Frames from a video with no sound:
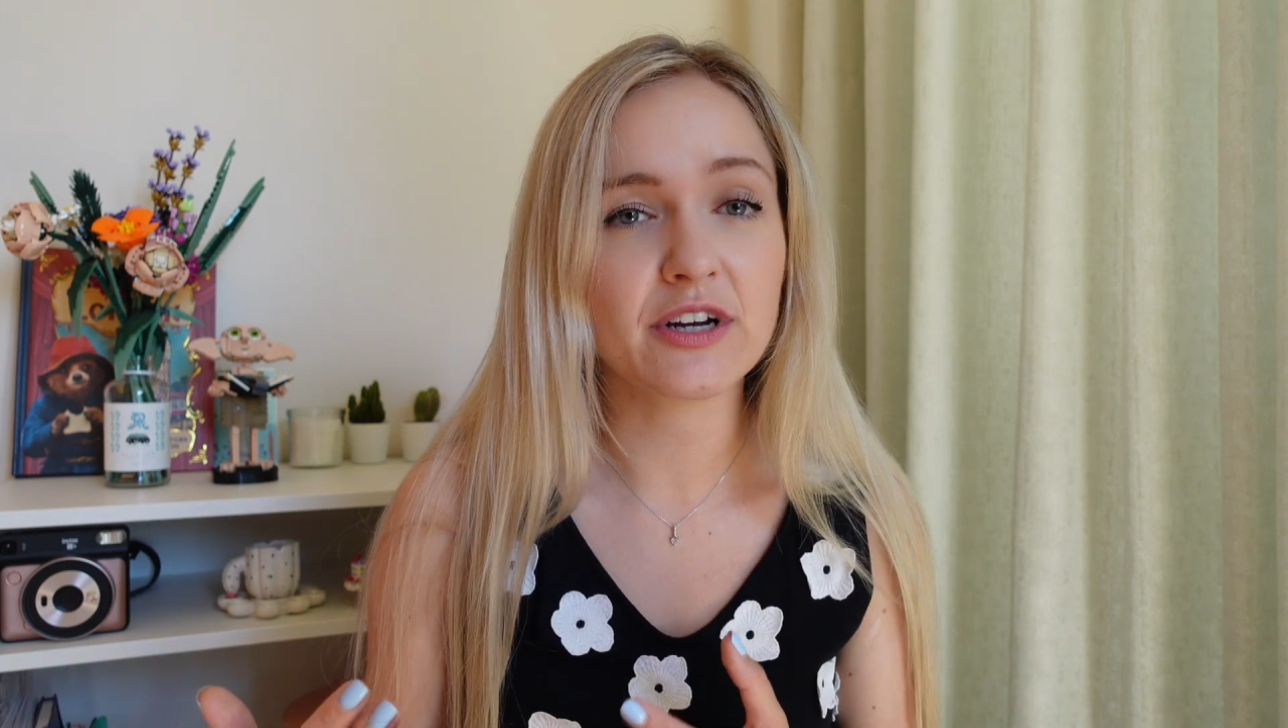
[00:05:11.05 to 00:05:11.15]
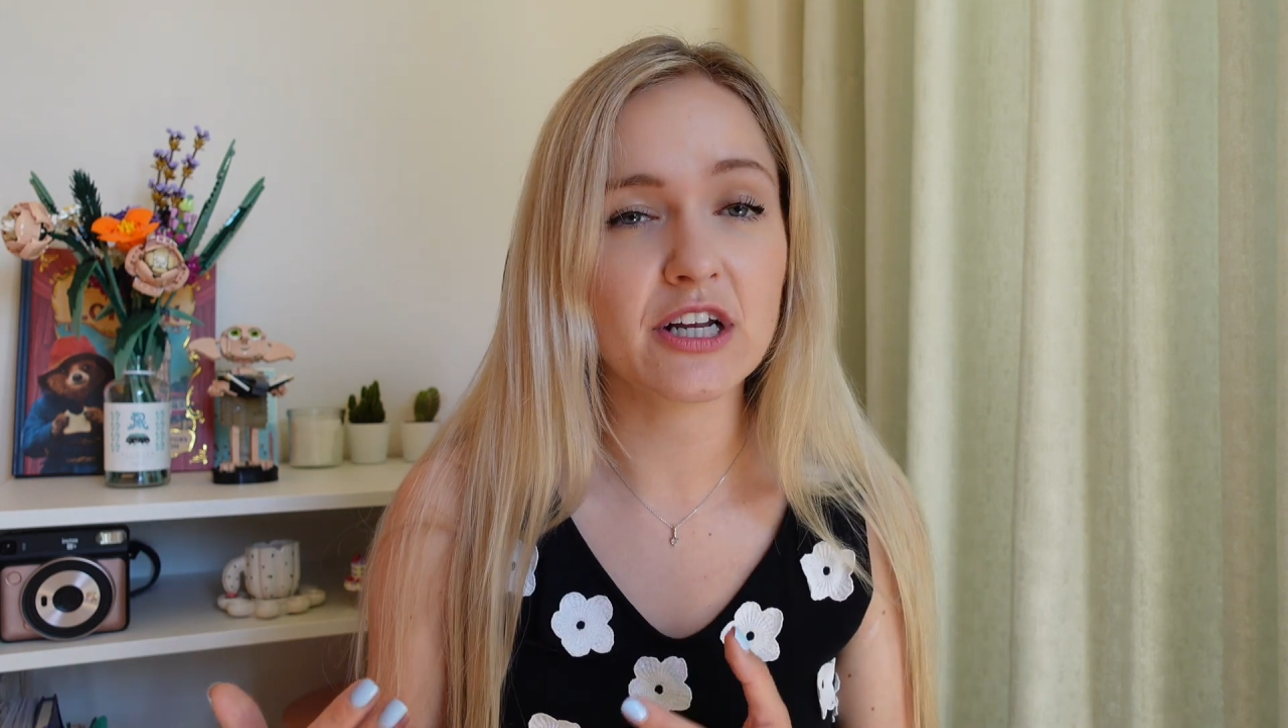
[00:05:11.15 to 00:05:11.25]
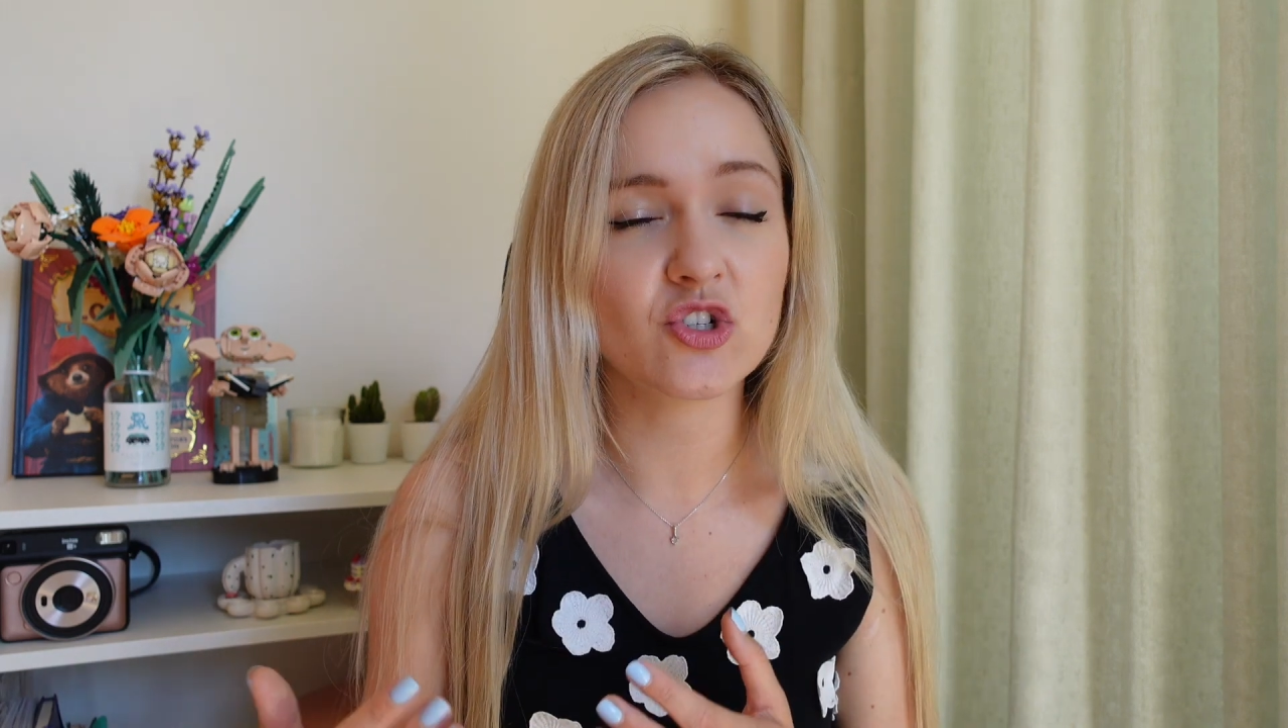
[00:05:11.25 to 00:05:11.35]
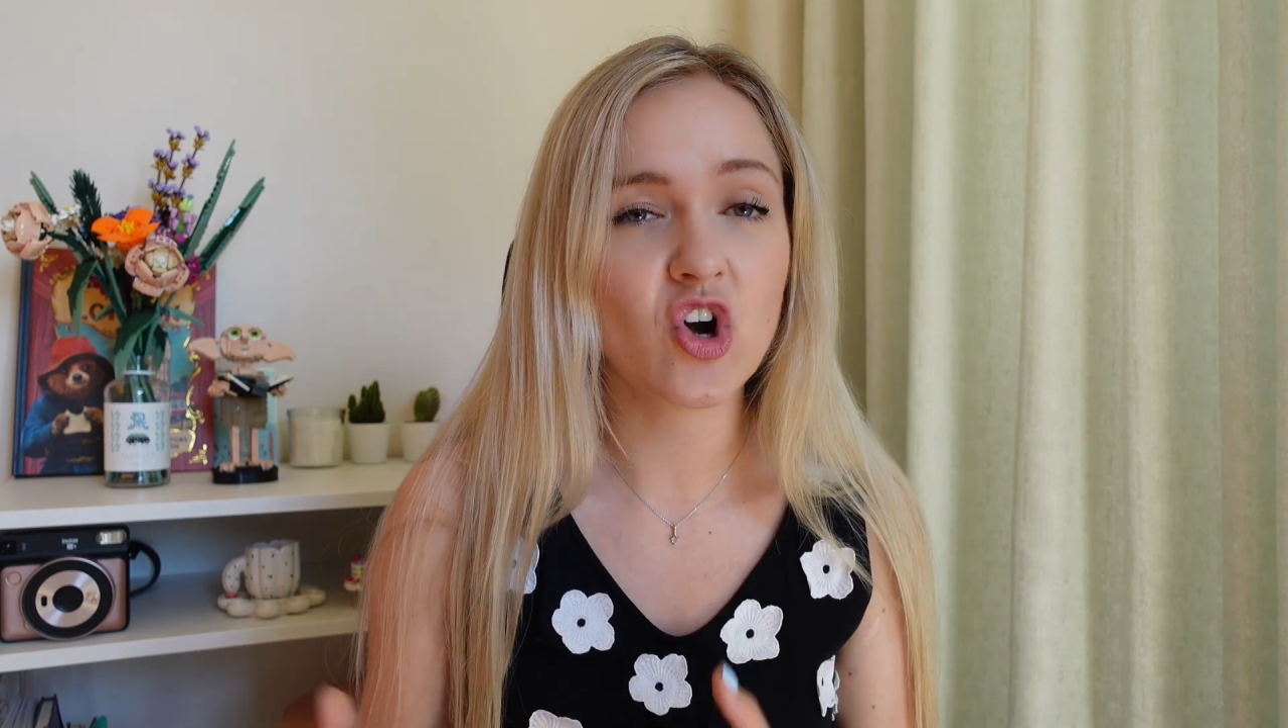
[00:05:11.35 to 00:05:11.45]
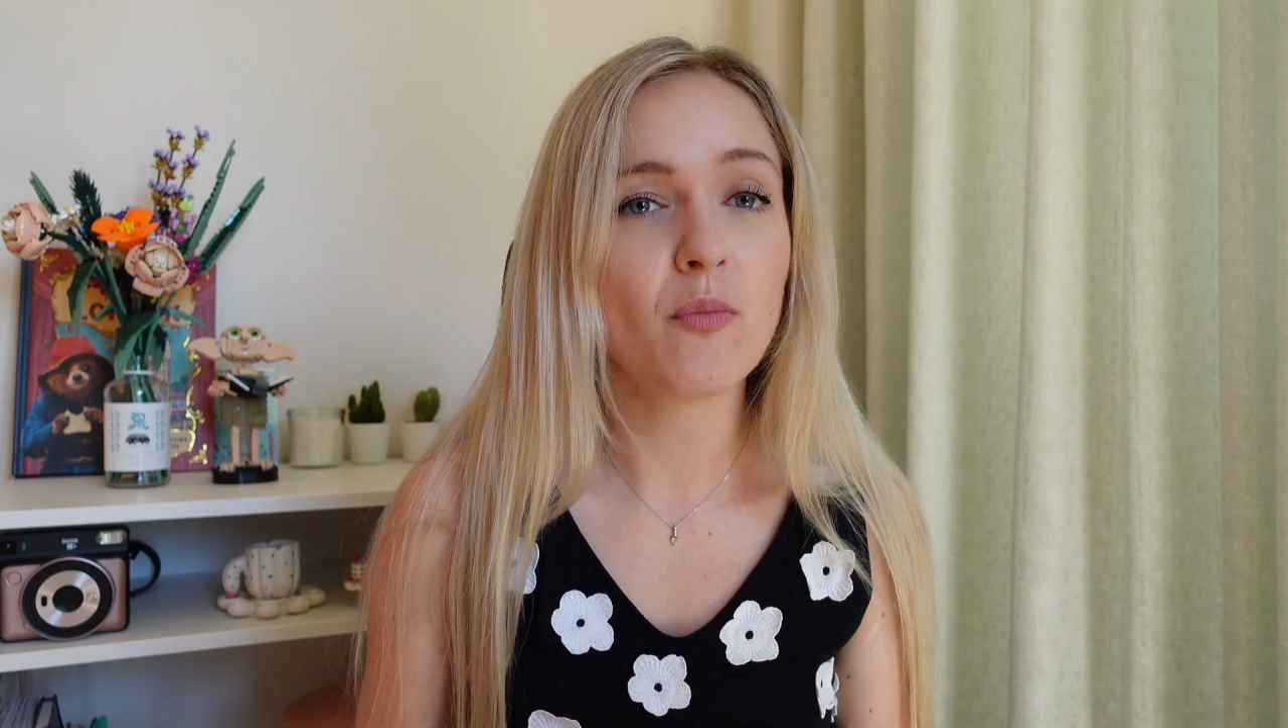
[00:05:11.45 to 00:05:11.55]

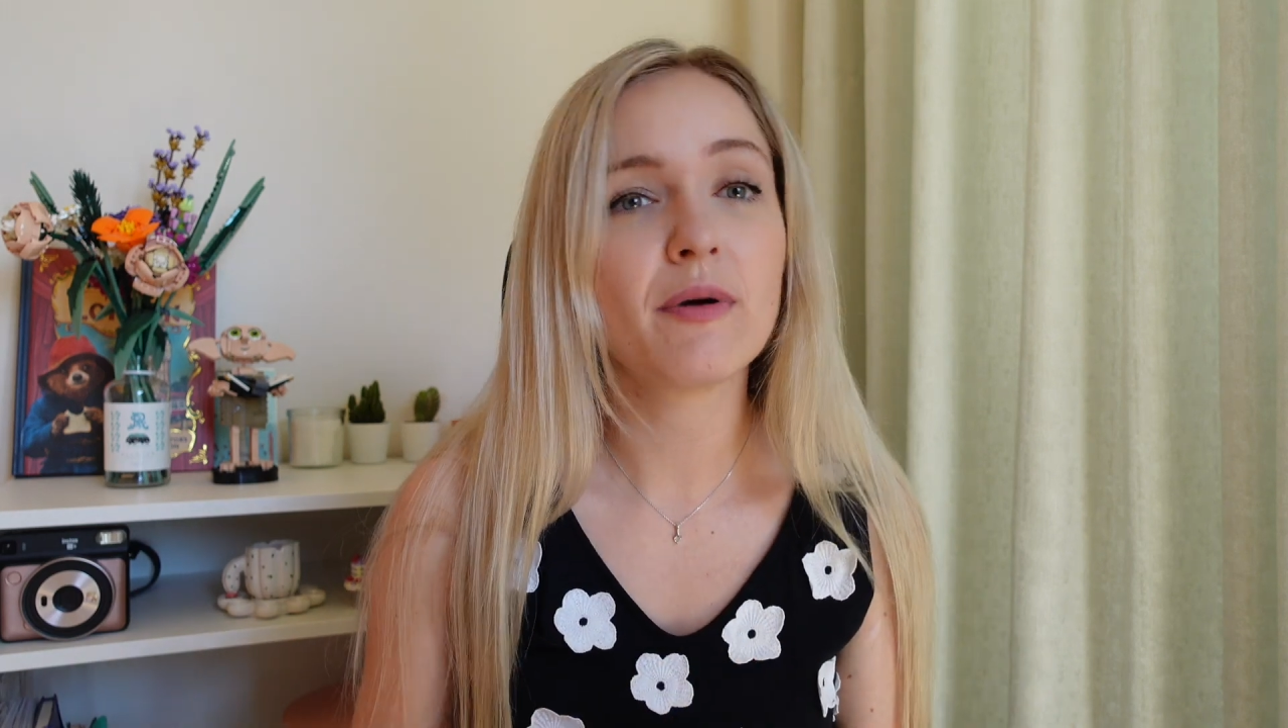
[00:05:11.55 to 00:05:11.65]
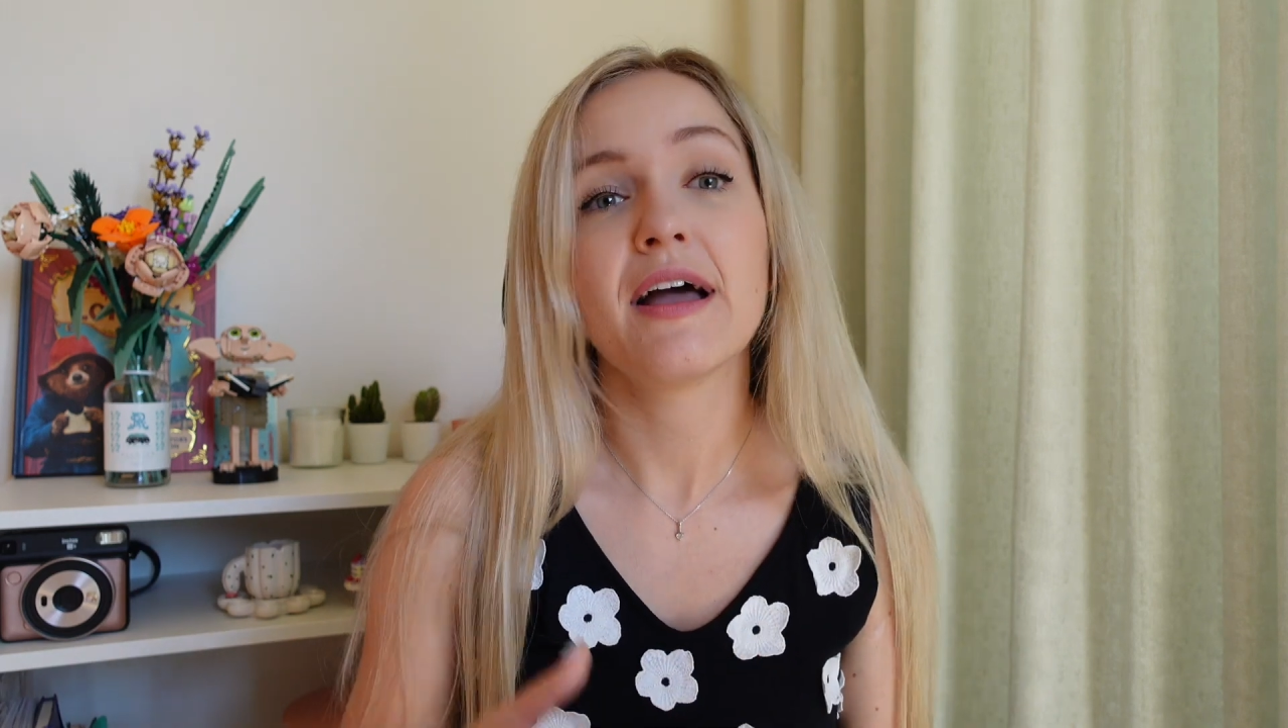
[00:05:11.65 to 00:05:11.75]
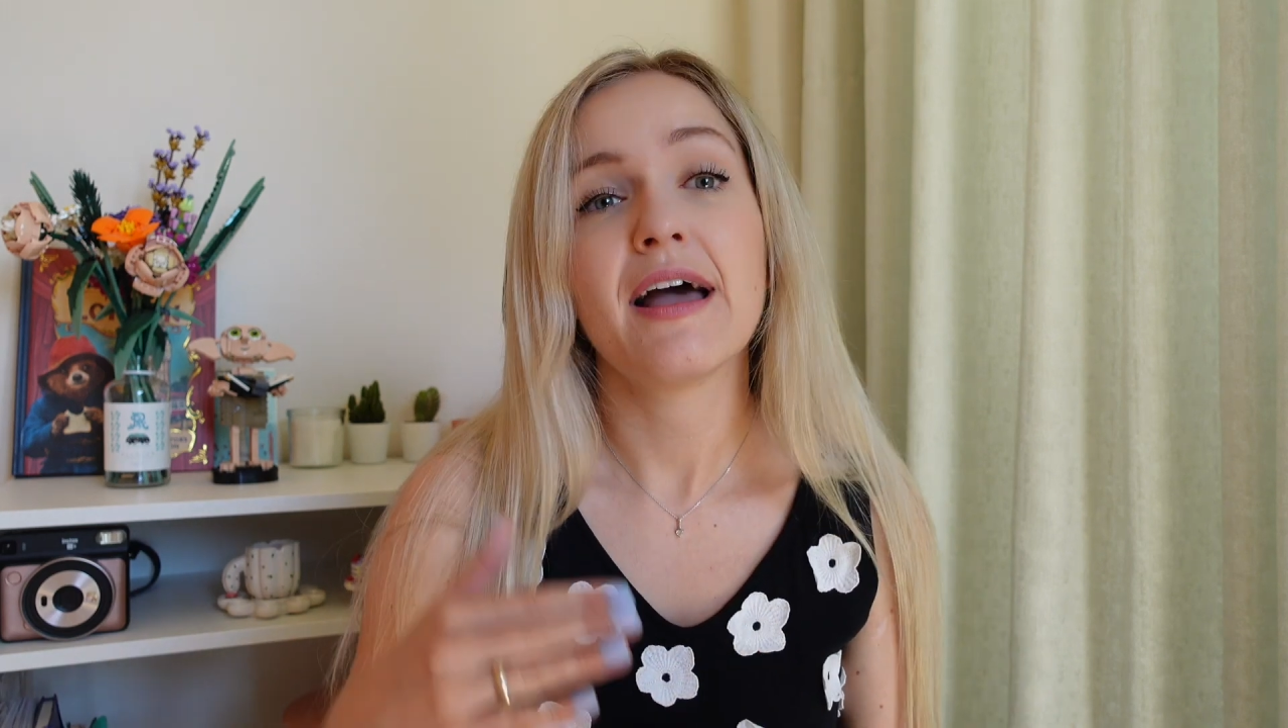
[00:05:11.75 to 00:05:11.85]
a job